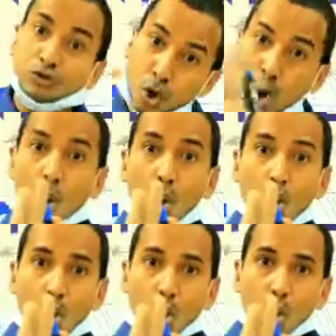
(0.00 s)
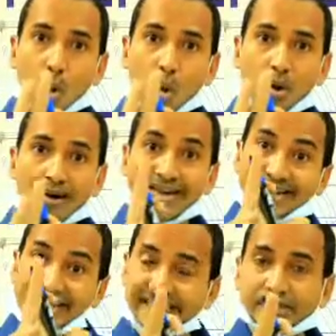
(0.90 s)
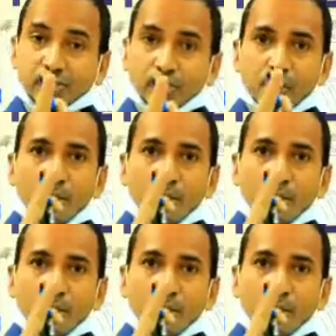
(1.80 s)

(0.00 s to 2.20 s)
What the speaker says: So it needs to